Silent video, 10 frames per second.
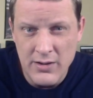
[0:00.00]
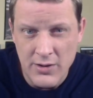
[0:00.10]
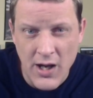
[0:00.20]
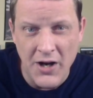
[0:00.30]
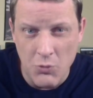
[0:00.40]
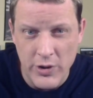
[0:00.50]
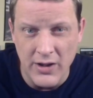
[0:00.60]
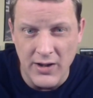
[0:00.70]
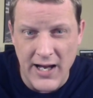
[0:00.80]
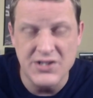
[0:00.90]
you got to
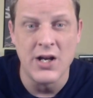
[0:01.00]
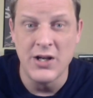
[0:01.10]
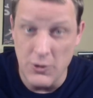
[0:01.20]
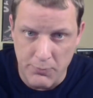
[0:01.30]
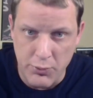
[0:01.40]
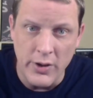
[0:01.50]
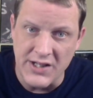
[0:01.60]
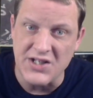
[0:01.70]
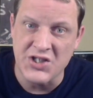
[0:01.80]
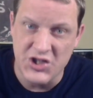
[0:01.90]
realize you're
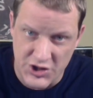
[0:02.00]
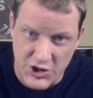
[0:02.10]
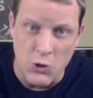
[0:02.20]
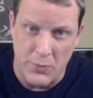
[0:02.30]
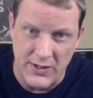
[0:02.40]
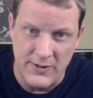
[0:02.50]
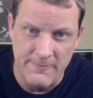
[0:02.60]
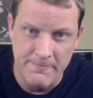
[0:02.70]
pretty stupid.